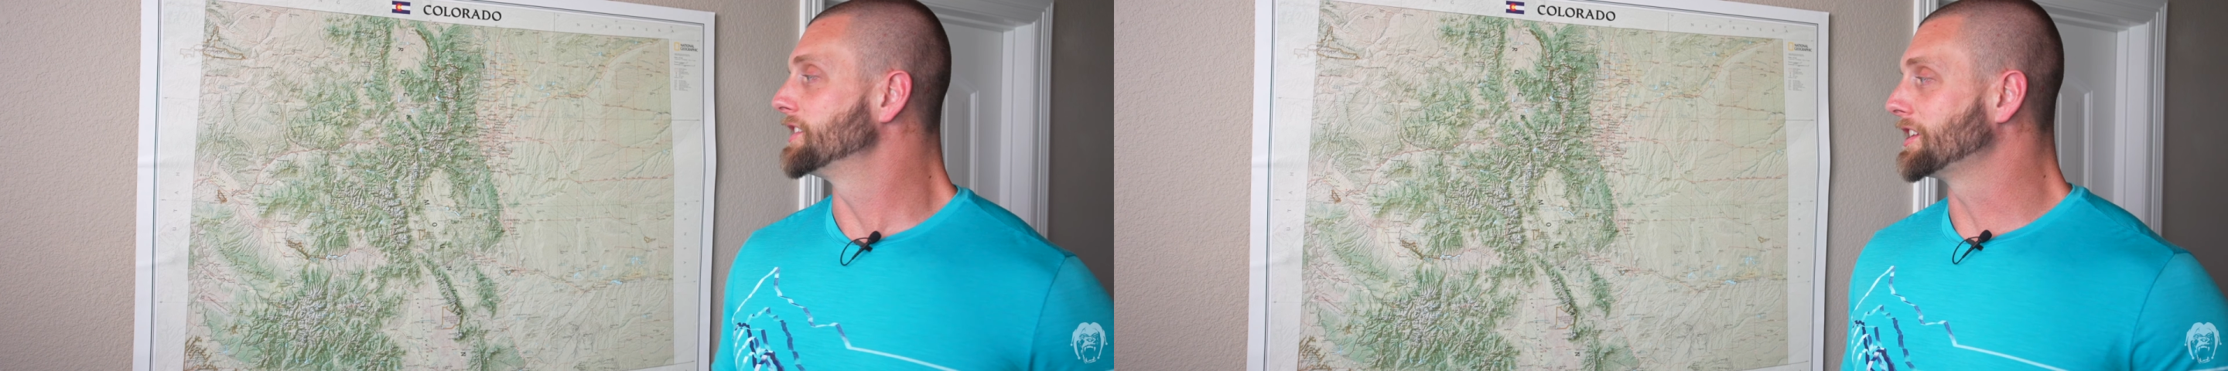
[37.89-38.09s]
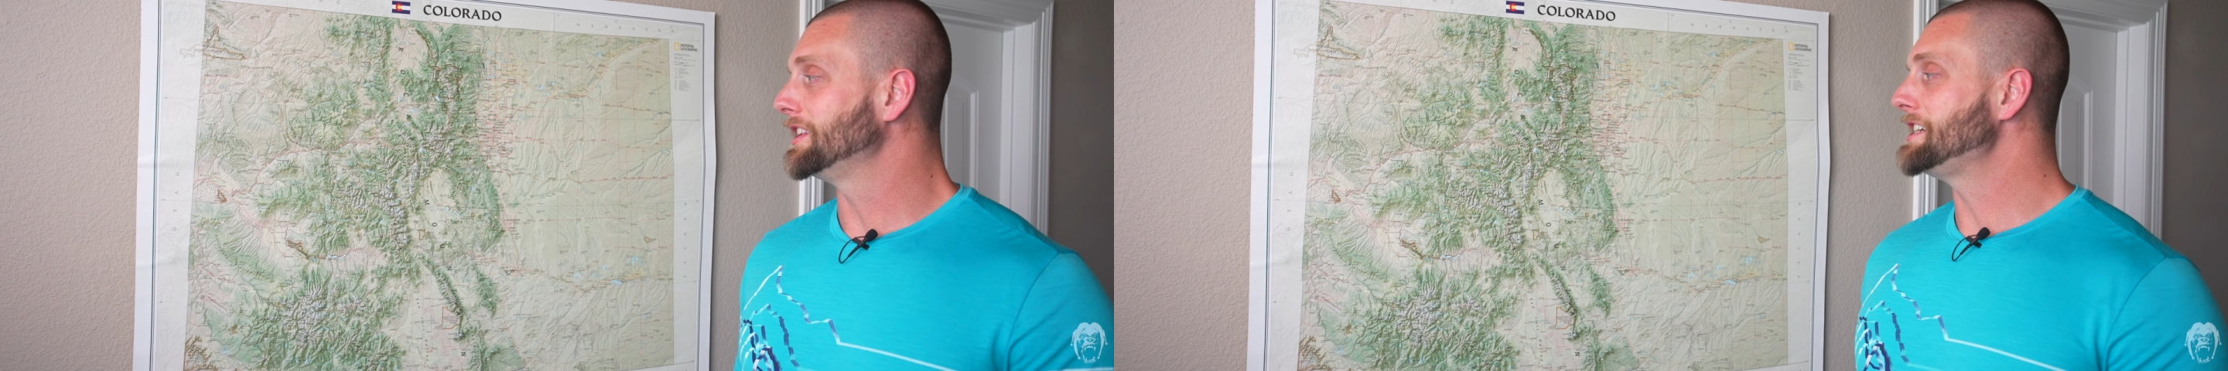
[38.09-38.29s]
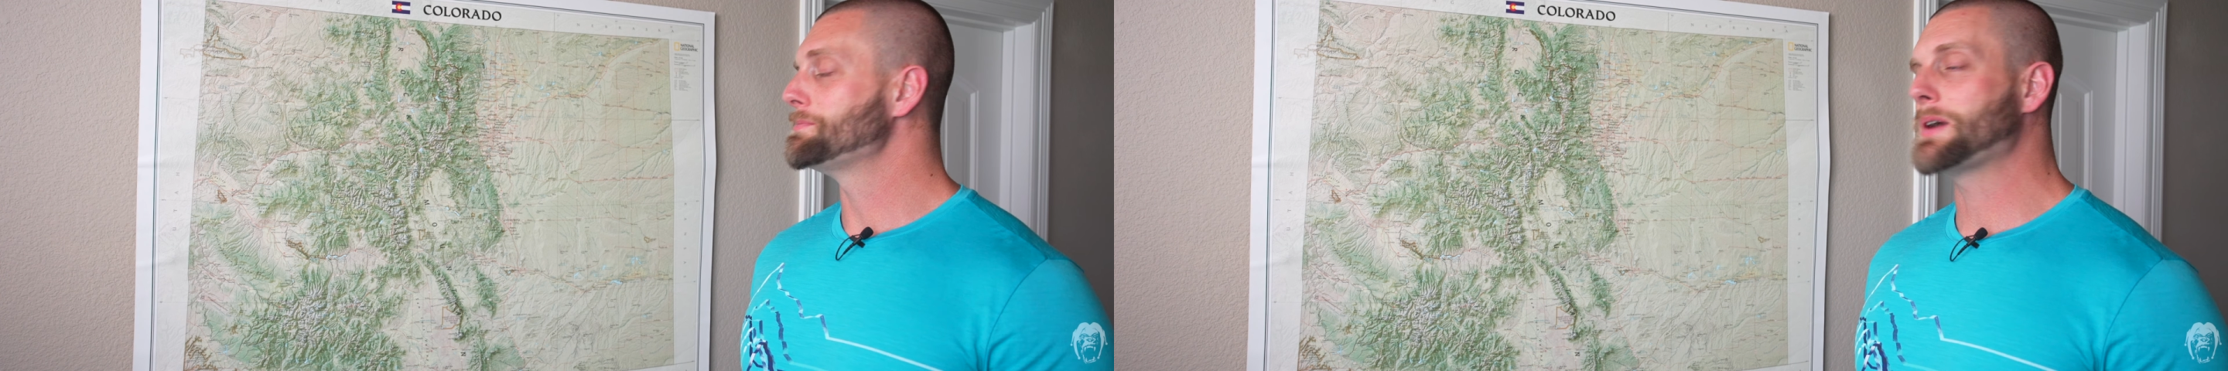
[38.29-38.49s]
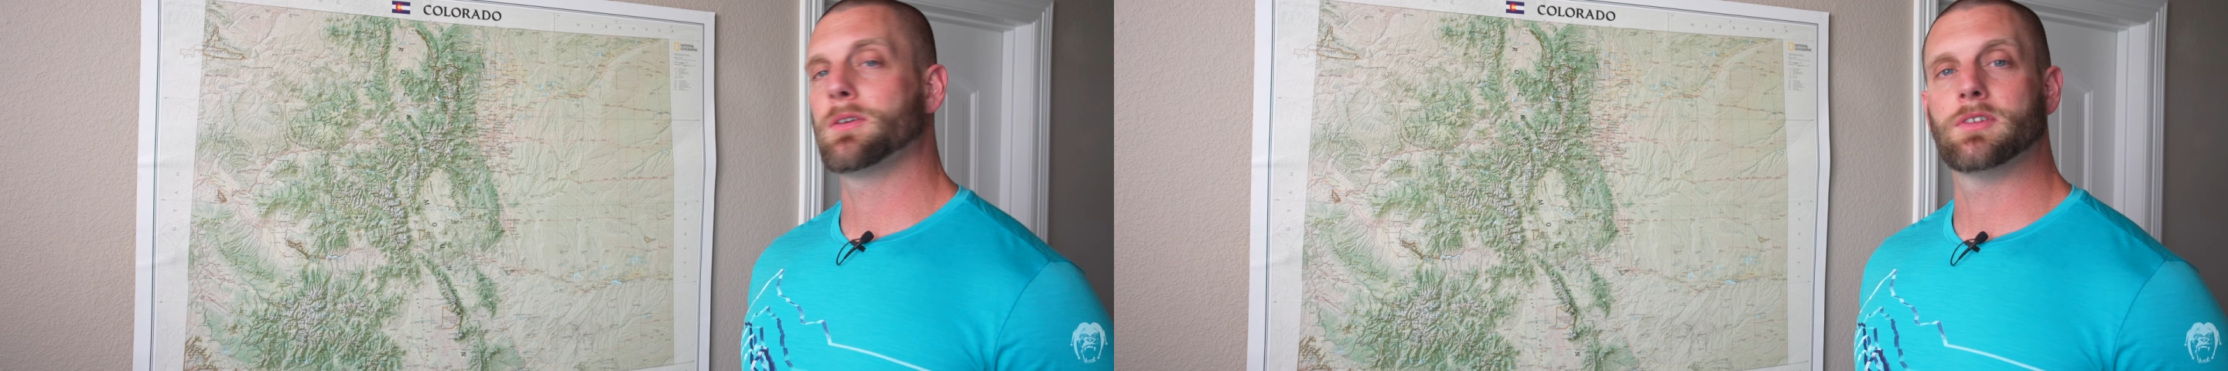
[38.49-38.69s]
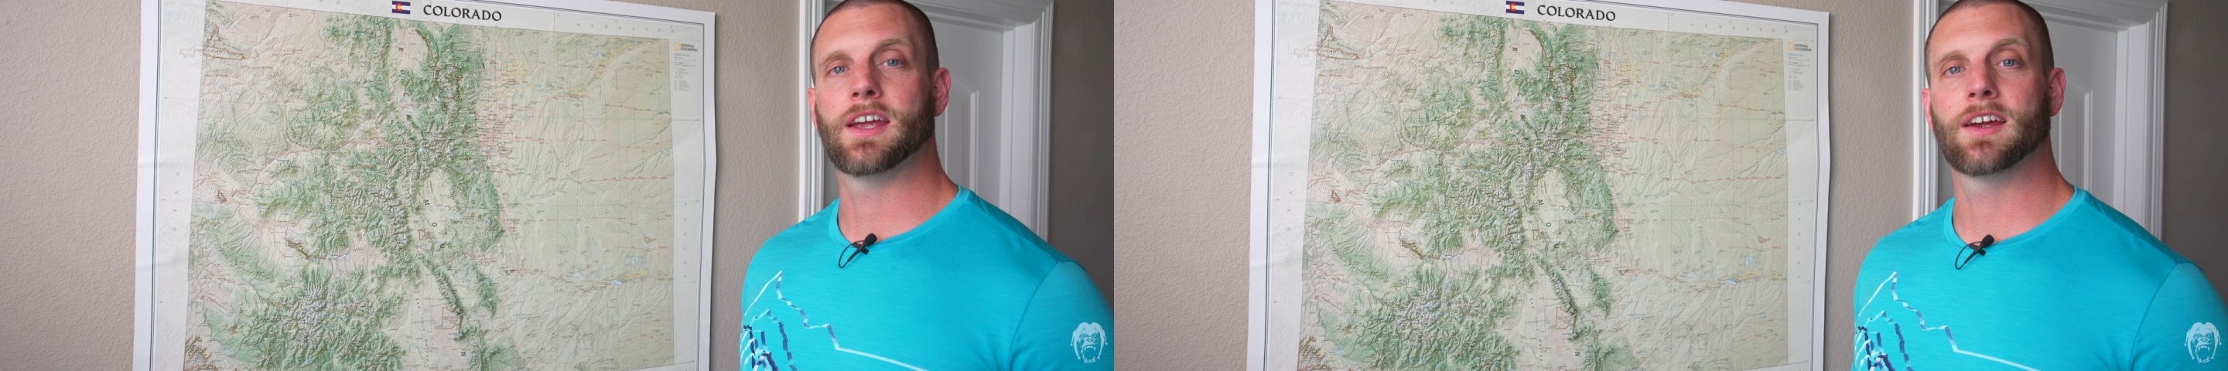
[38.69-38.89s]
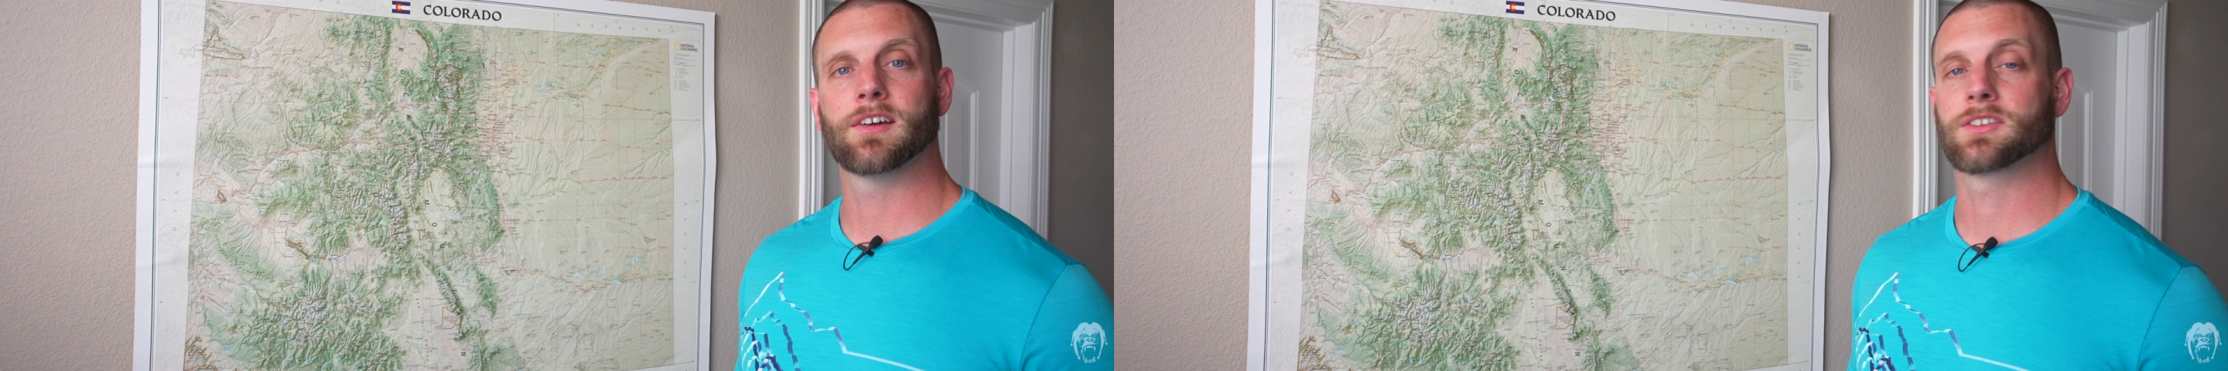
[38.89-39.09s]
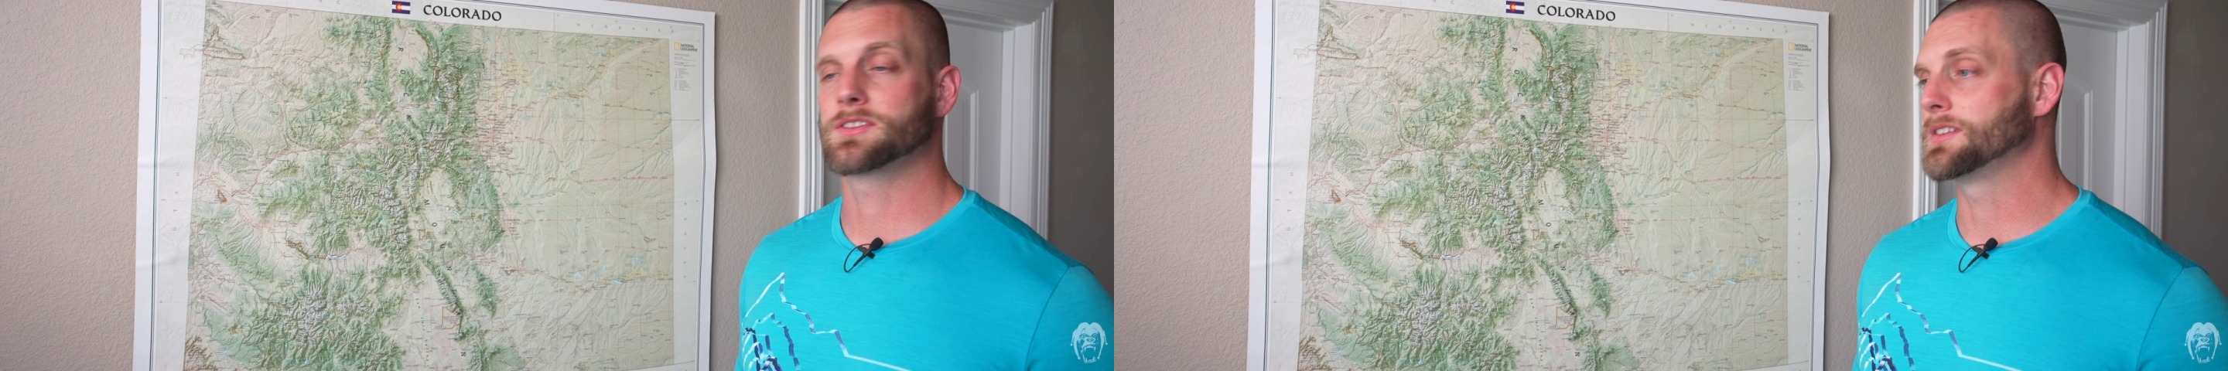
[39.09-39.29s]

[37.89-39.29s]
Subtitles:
clean mountain air,